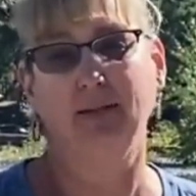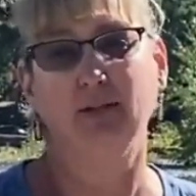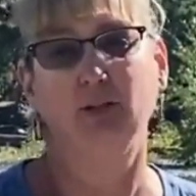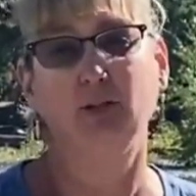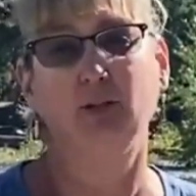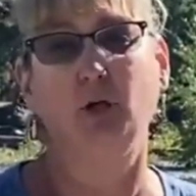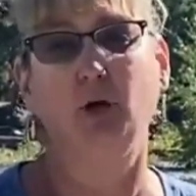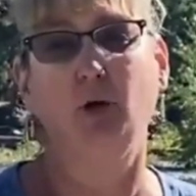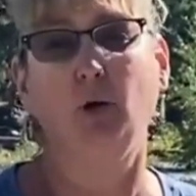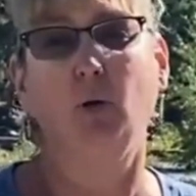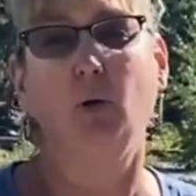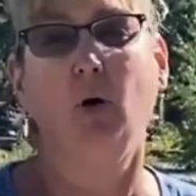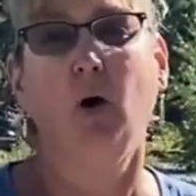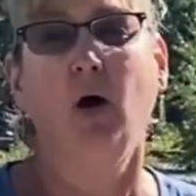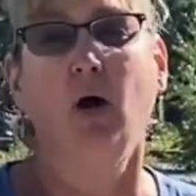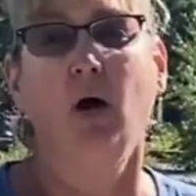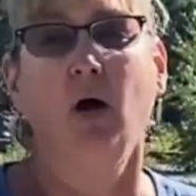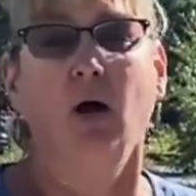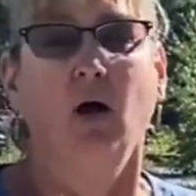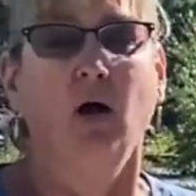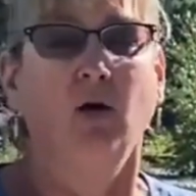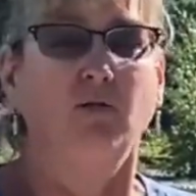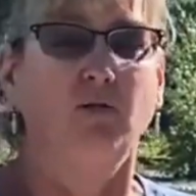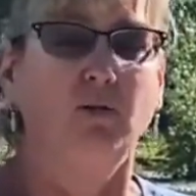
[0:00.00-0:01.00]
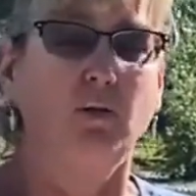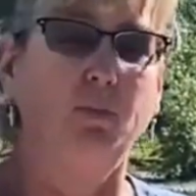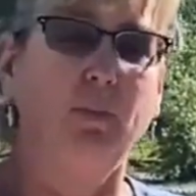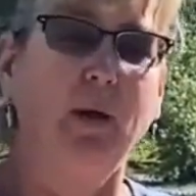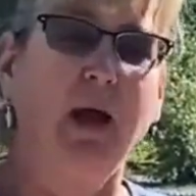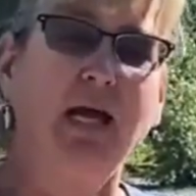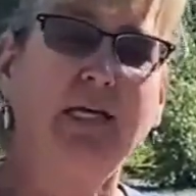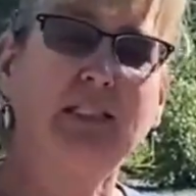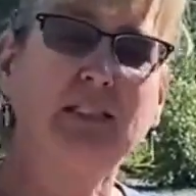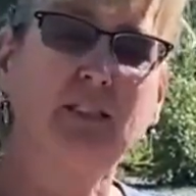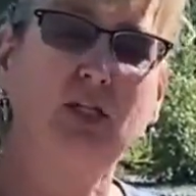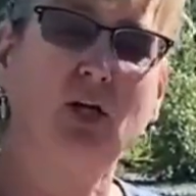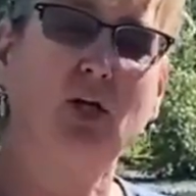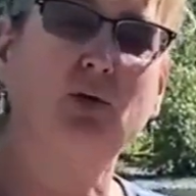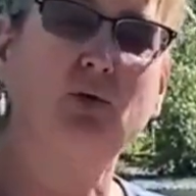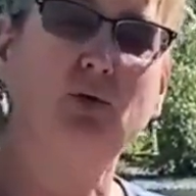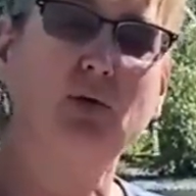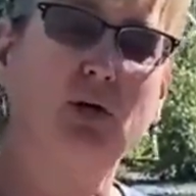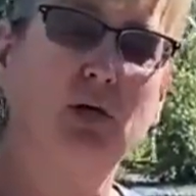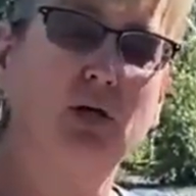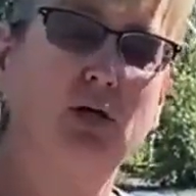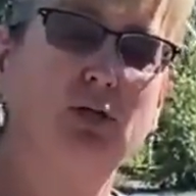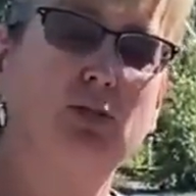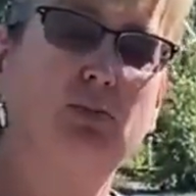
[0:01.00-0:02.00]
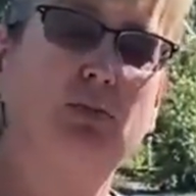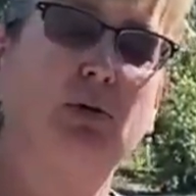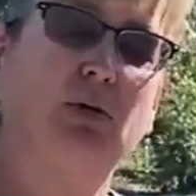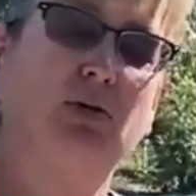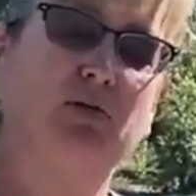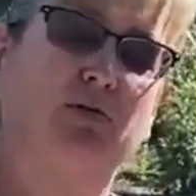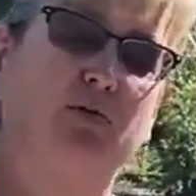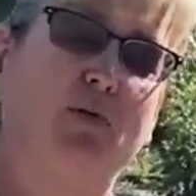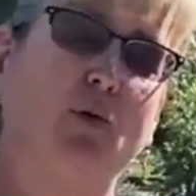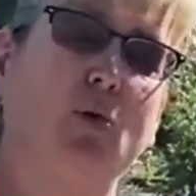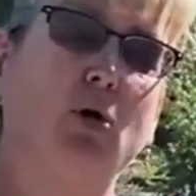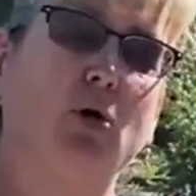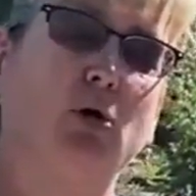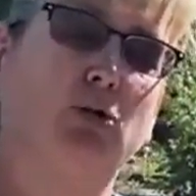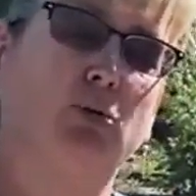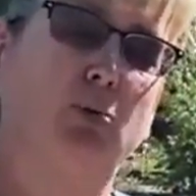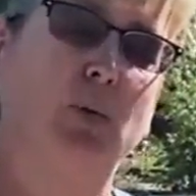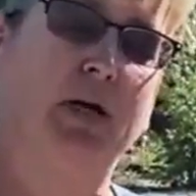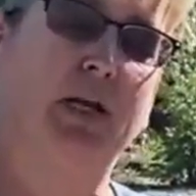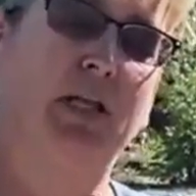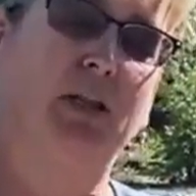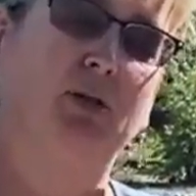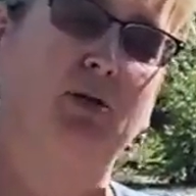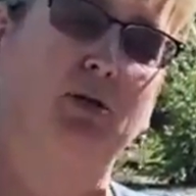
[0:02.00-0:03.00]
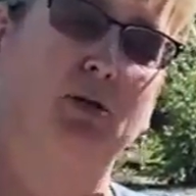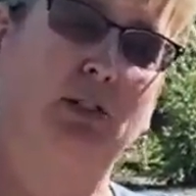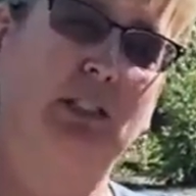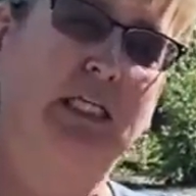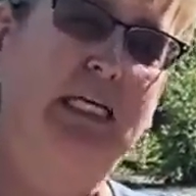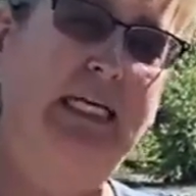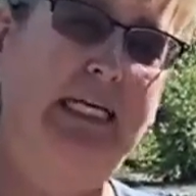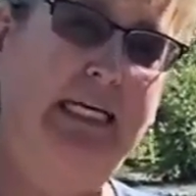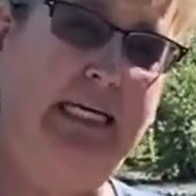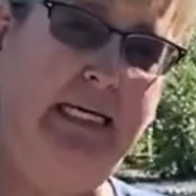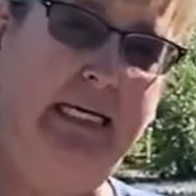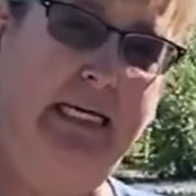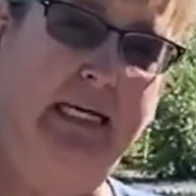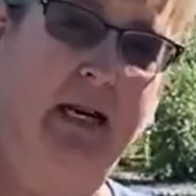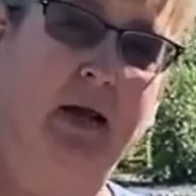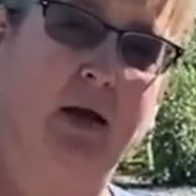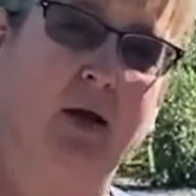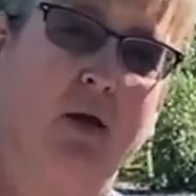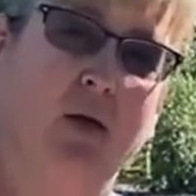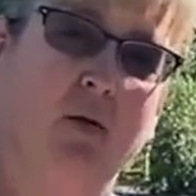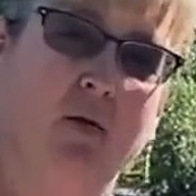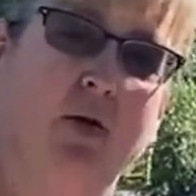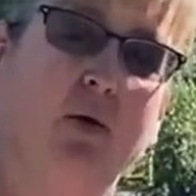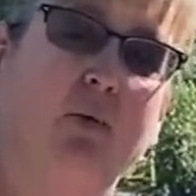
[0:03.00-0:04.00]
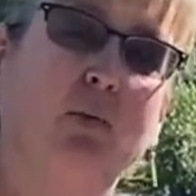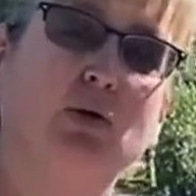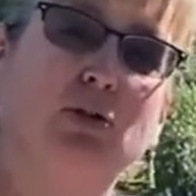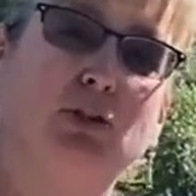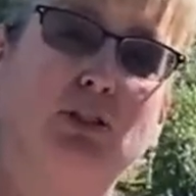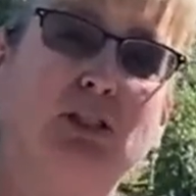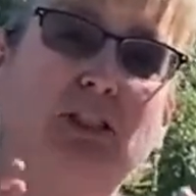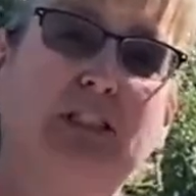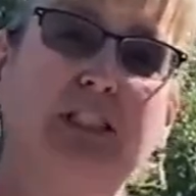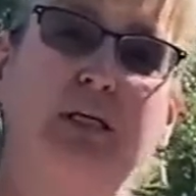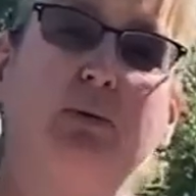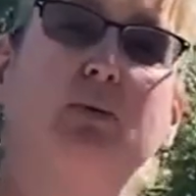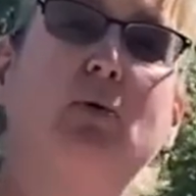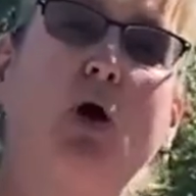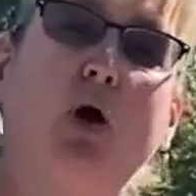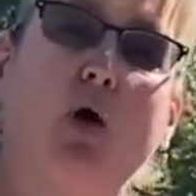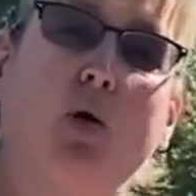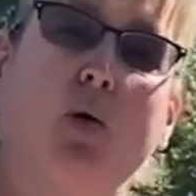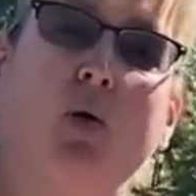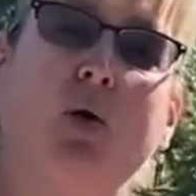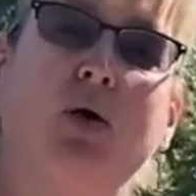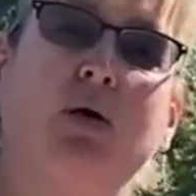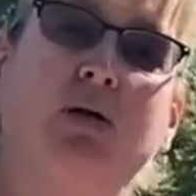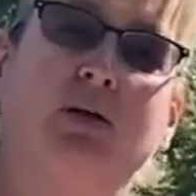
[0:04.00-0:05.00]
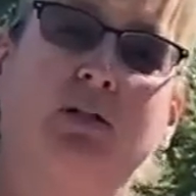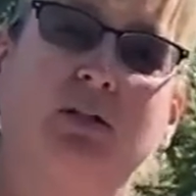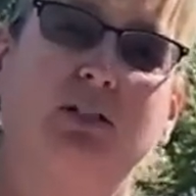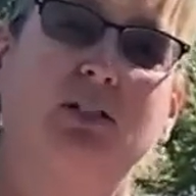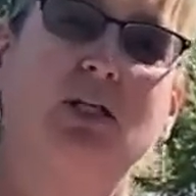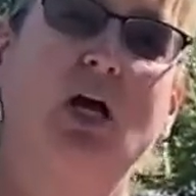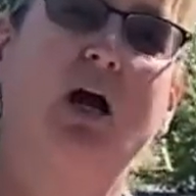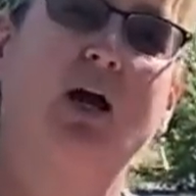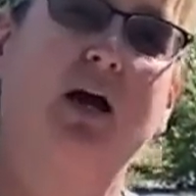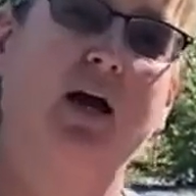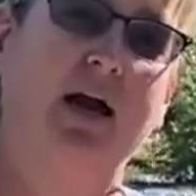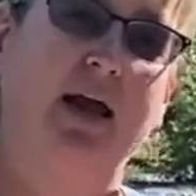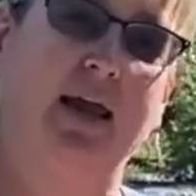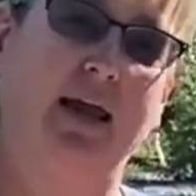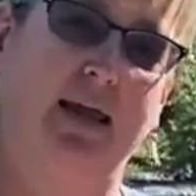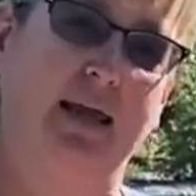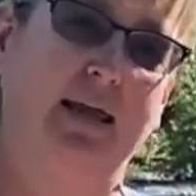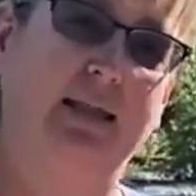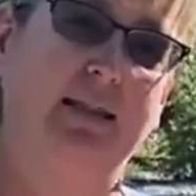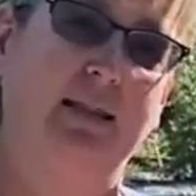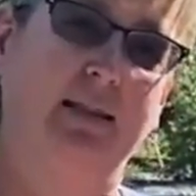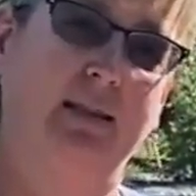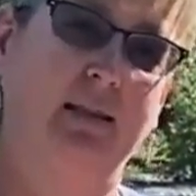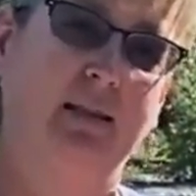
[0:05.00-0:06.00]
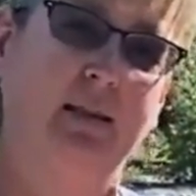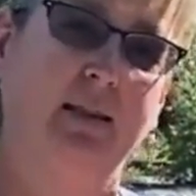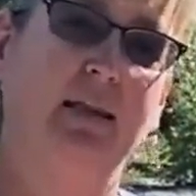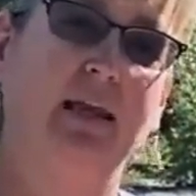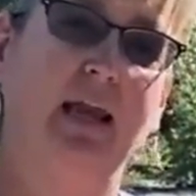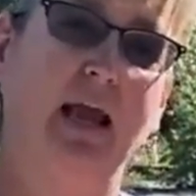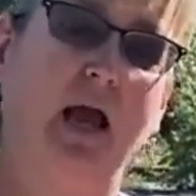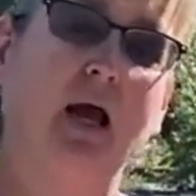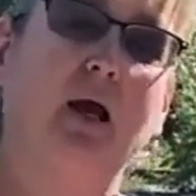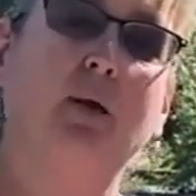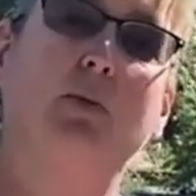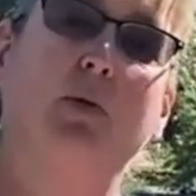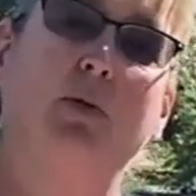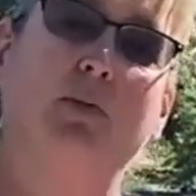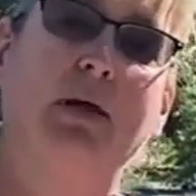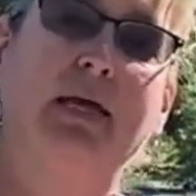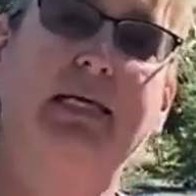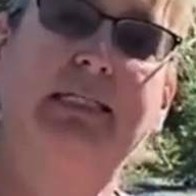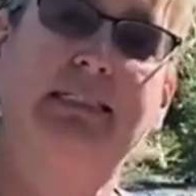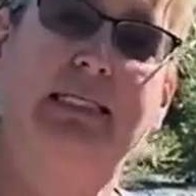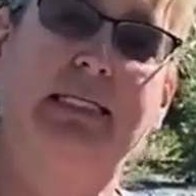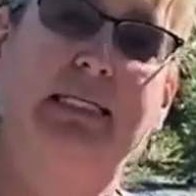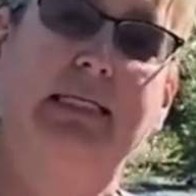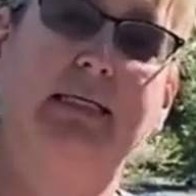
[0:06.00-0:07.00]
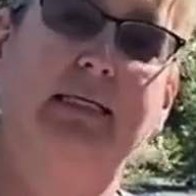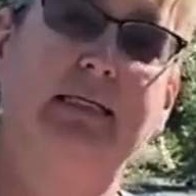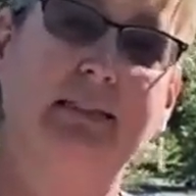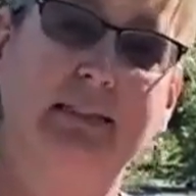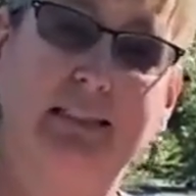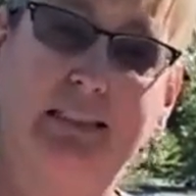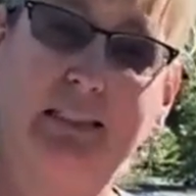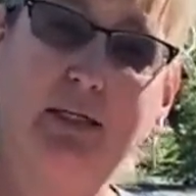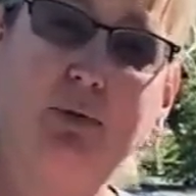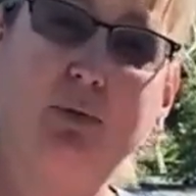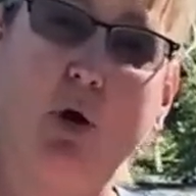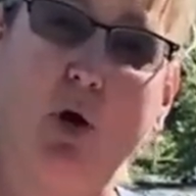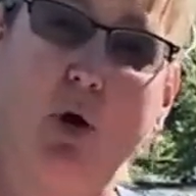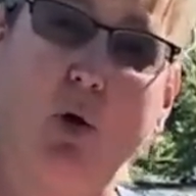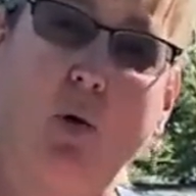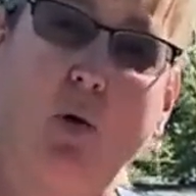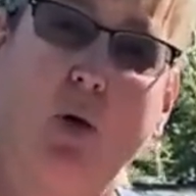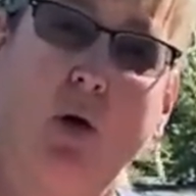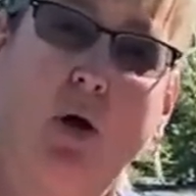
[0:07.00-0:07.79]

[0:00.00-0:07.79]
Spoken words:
So for the past 100 years before 2013, there were 0 sockeye in the Yakima Basin. 0.